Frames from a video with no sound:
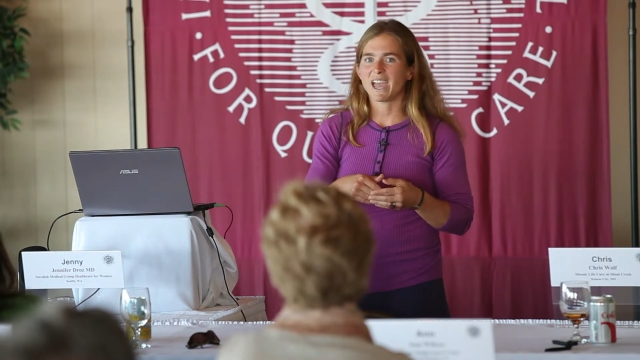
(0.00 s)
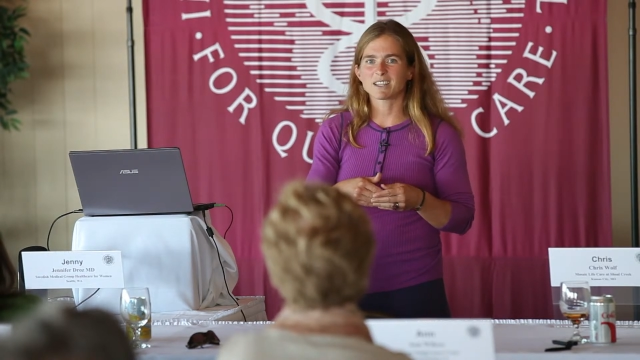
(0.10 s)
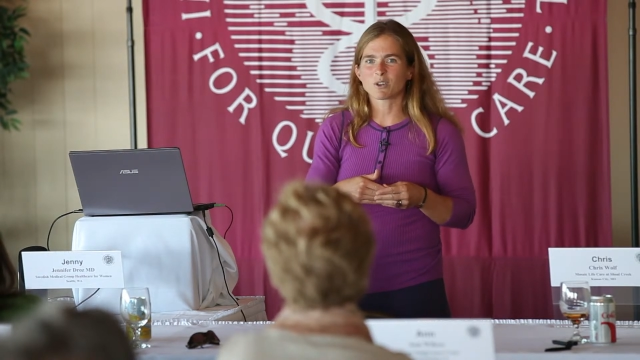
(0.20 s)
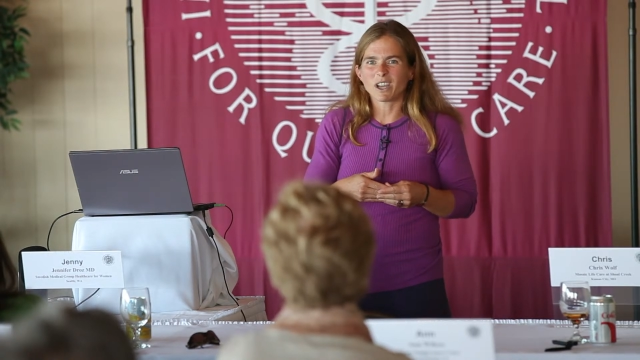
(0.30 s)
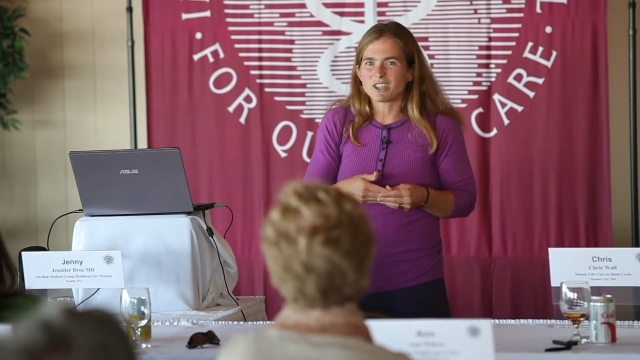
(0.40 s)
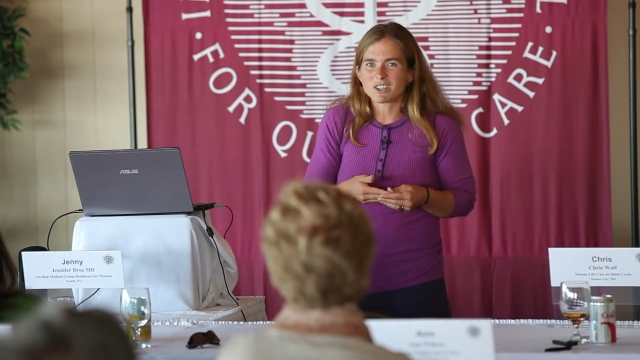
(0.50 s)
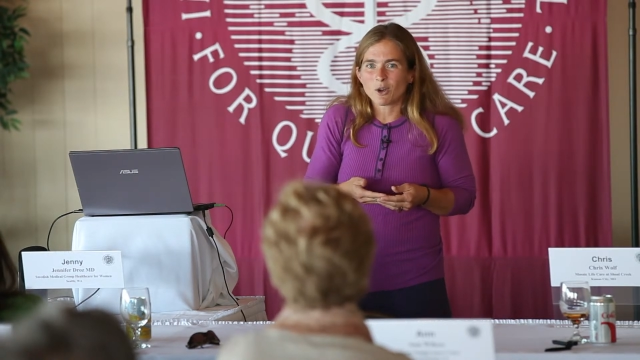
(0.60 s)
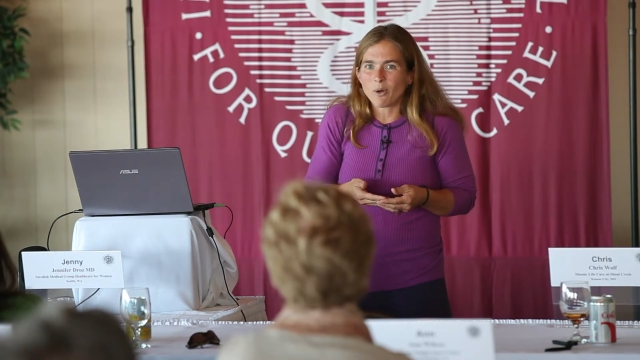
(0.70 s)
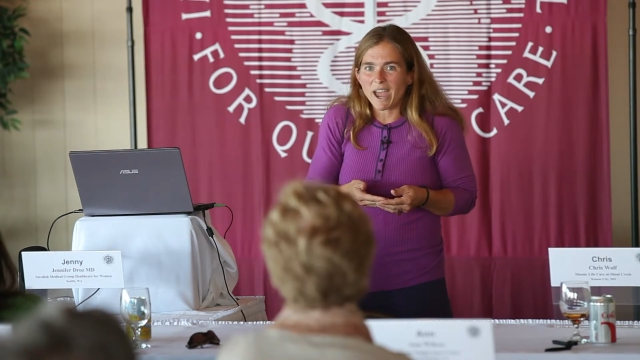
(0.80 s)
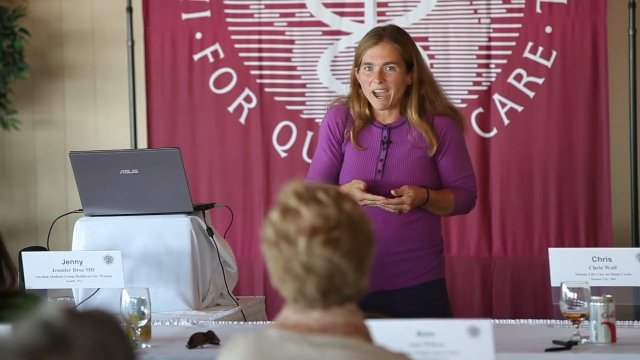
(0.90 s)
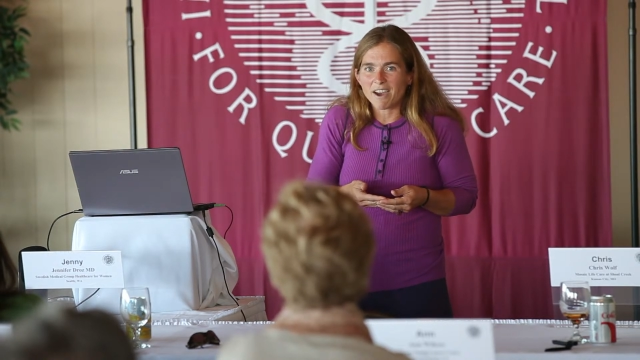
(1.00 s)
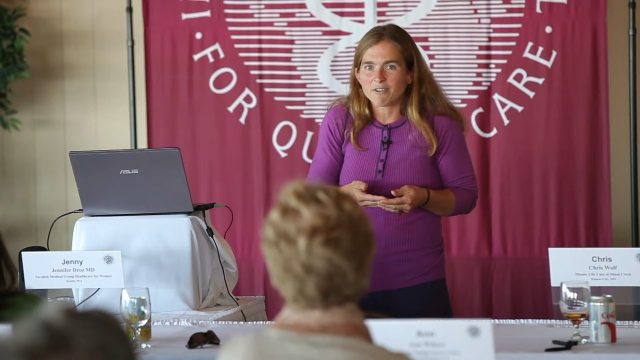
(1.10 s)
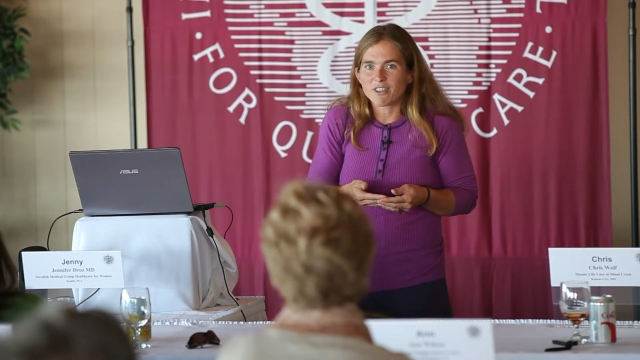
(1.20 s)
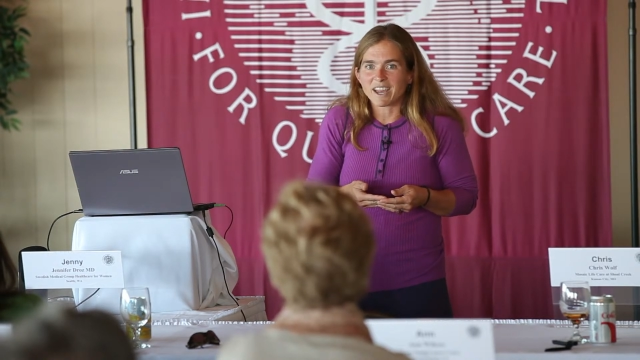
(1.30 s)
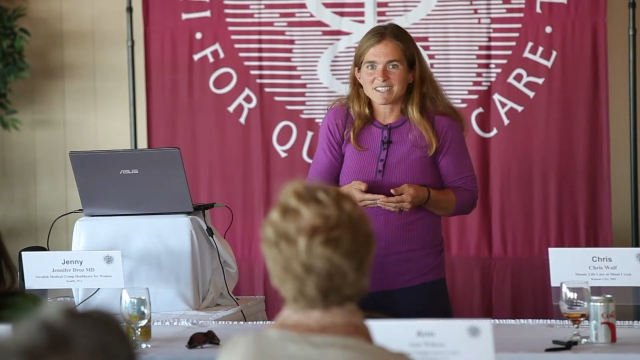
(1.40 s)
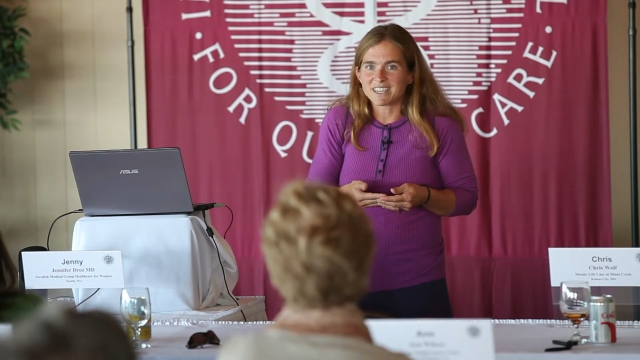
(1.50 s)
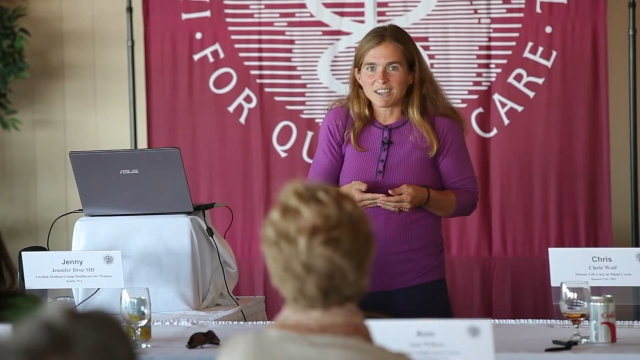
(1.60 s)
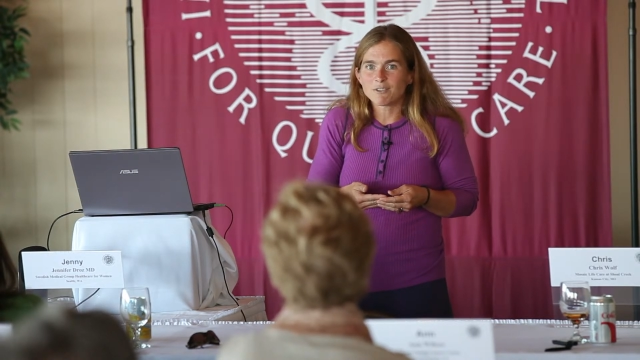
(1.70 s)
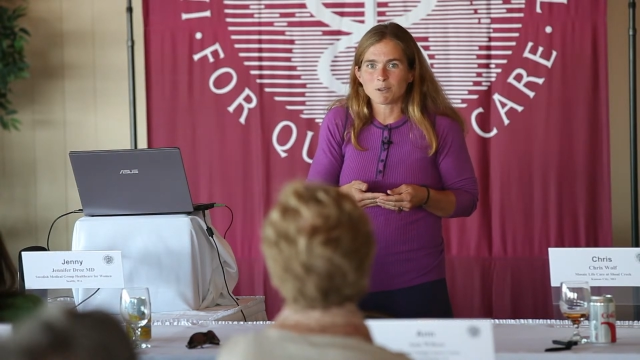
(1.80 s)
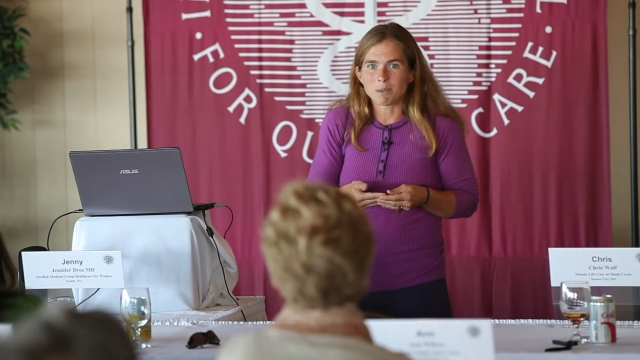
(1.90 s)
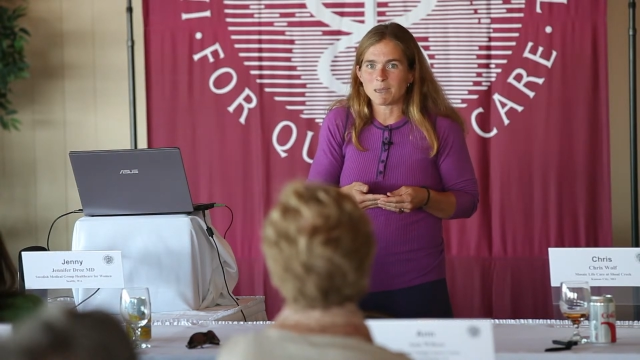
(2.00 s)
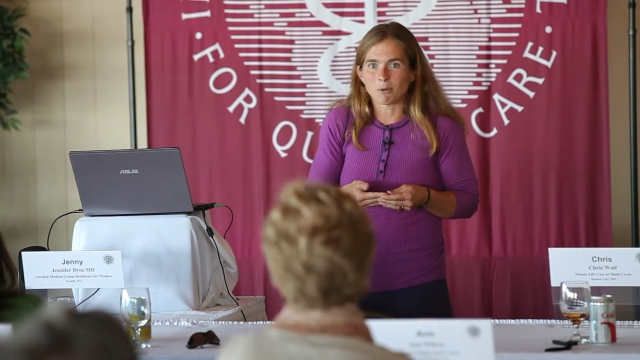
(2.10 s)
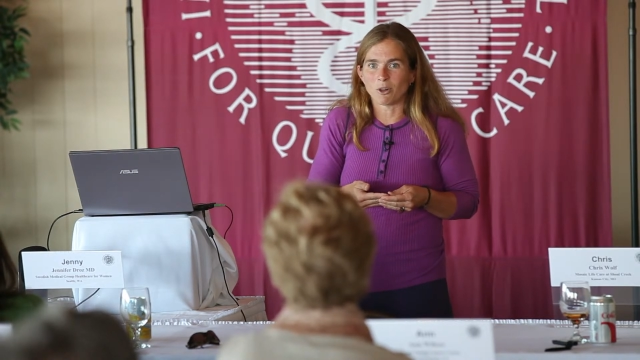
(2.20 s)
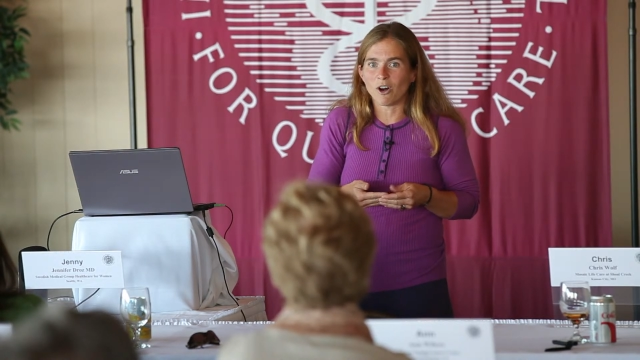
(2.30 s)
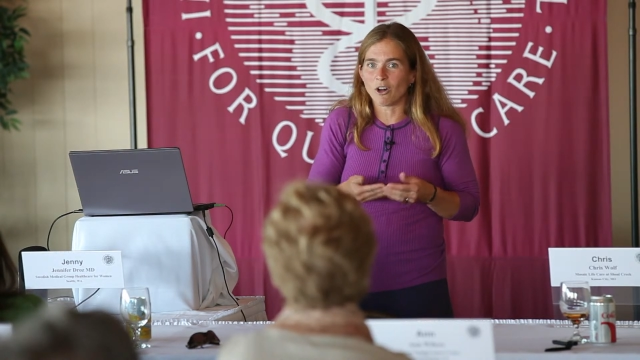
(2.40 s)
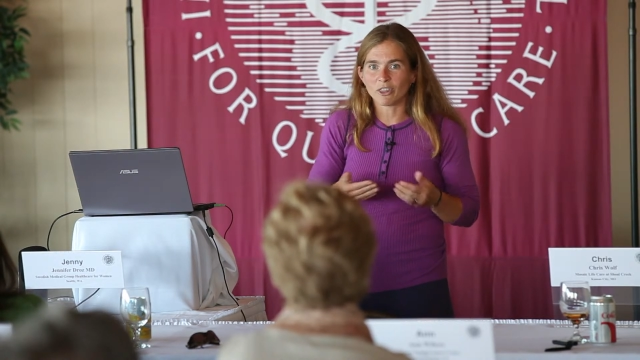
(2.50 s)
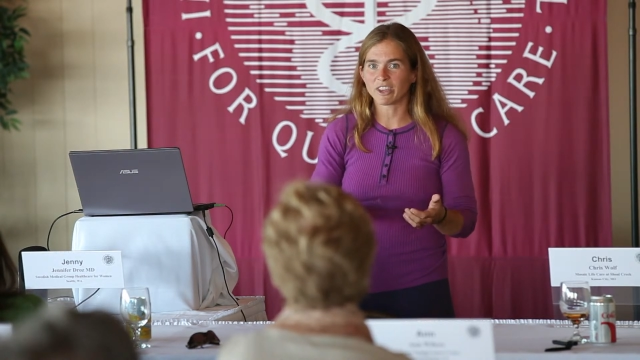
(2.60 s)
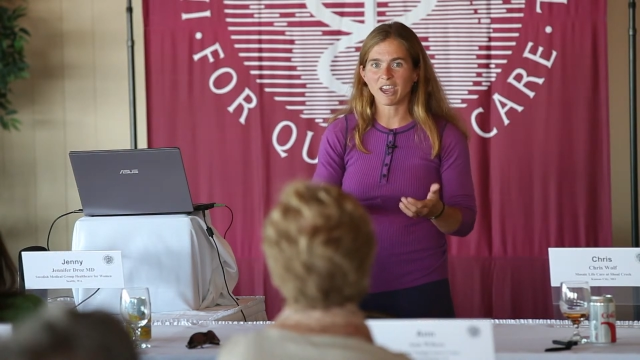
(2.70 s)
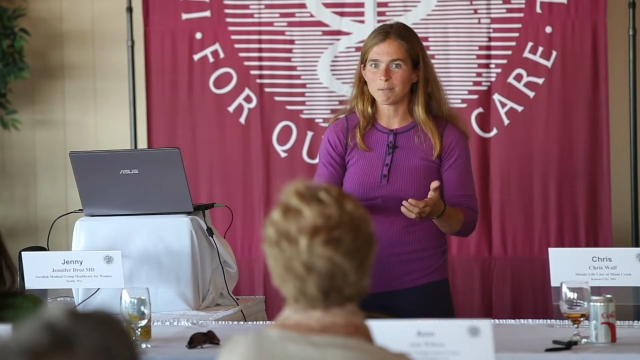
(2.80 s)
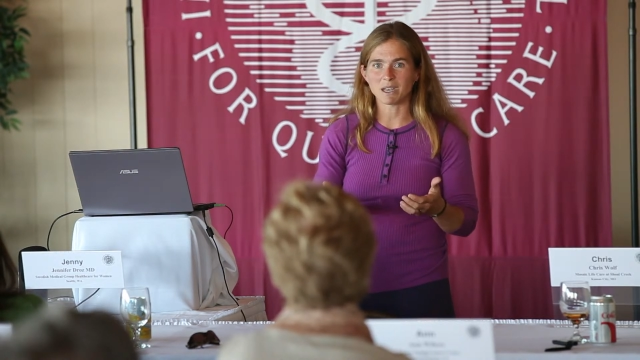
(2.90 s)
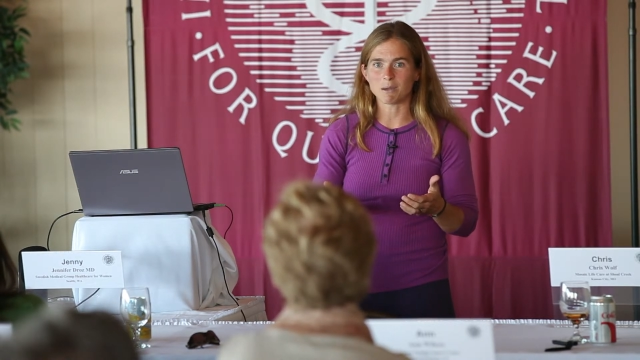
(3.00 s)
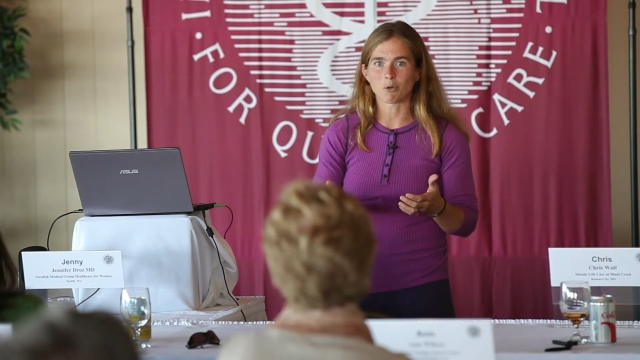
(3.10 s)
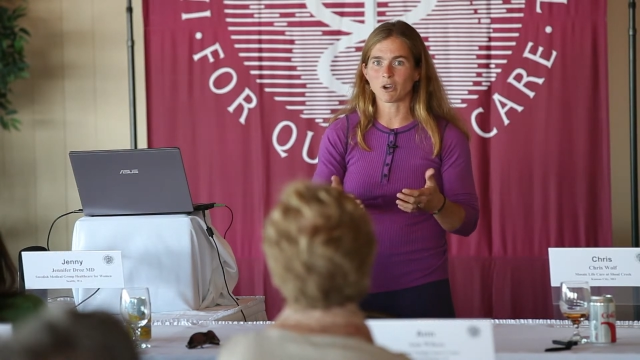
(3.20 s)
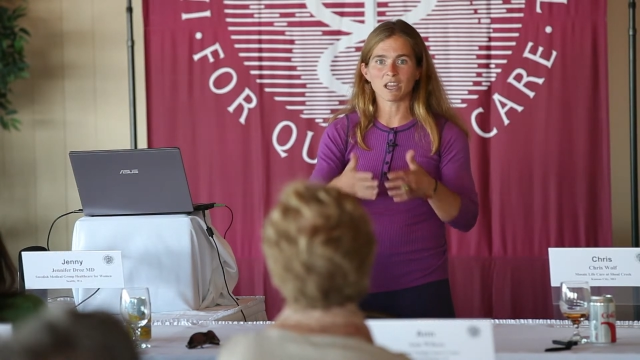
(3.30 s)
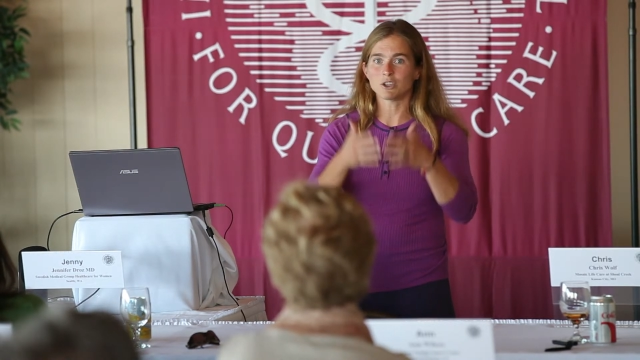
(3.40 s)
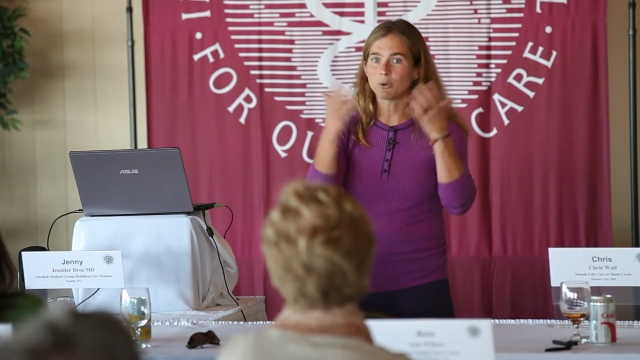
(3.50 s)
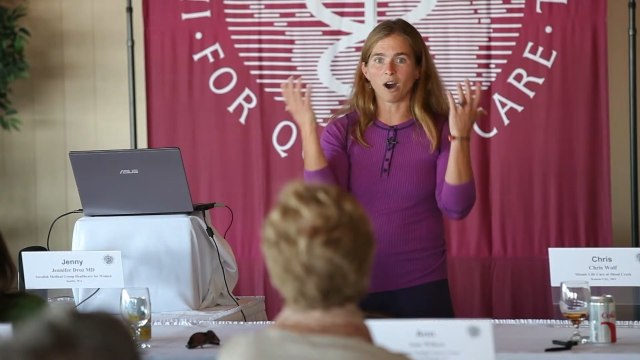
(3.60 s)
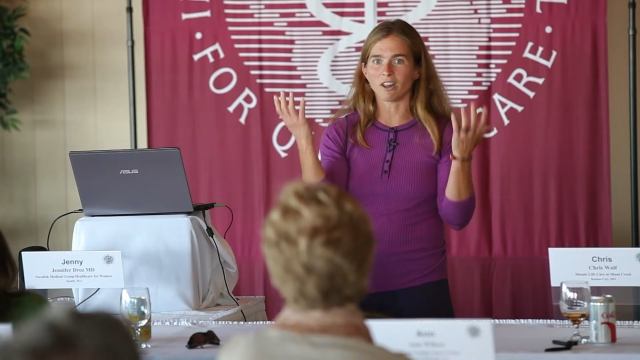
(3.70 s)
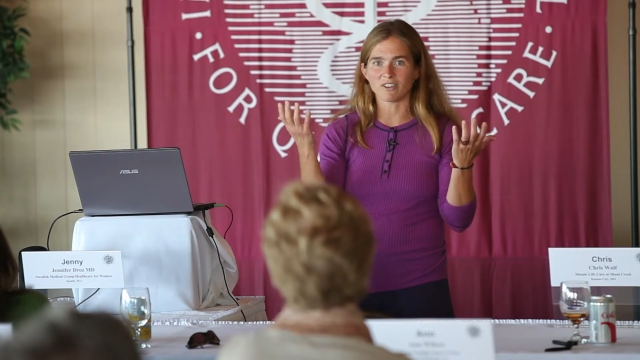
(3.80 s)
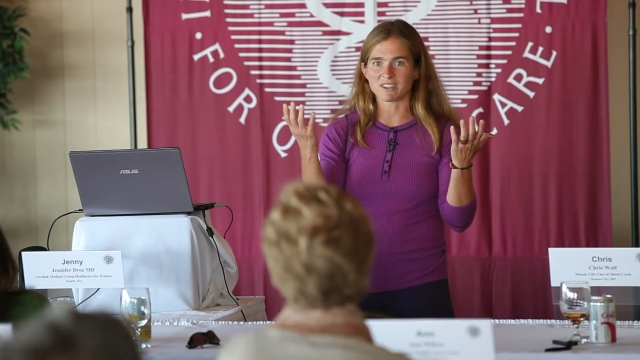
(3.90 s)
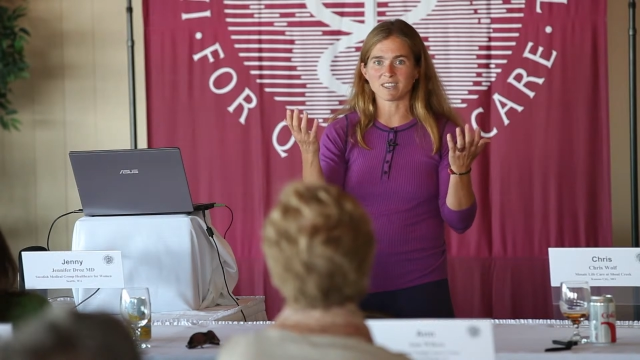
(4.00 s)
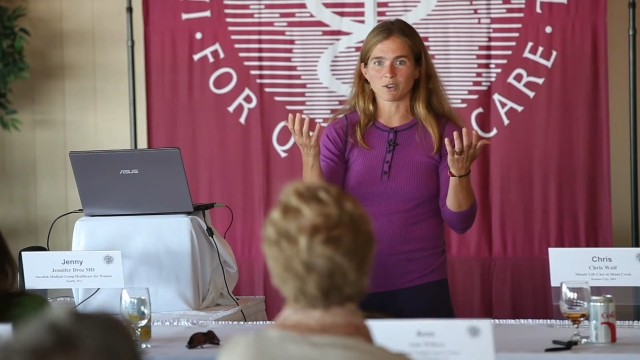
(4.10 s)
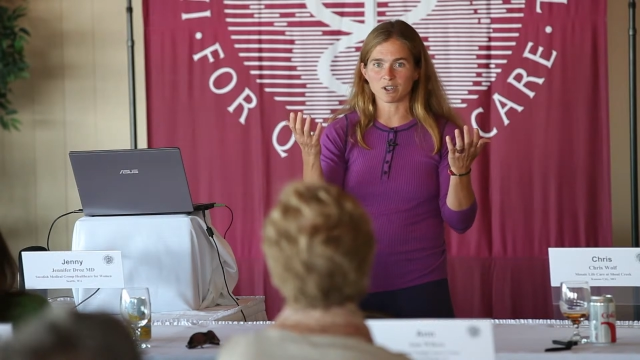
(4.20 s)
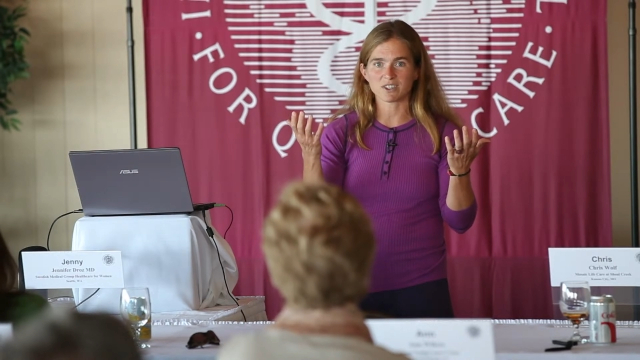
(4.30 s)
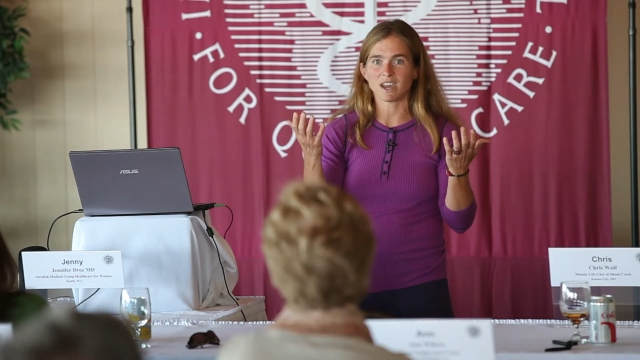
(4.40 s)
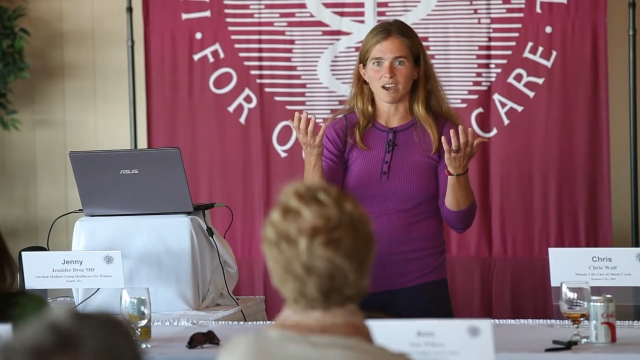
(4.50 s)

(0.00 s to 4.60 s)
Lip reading: And so I just don't have that to give to people all the time anymore and do all of this other